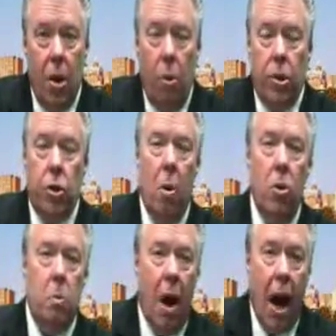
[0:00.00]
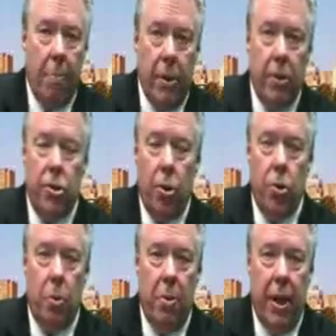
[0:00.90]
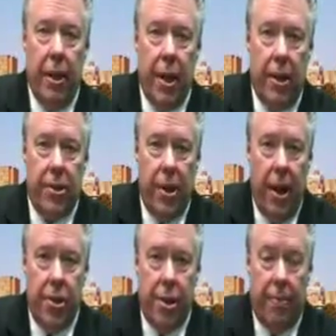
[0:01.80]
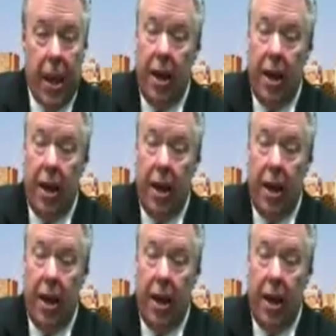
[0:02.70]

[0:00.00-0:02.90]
What's the most popular social media destination?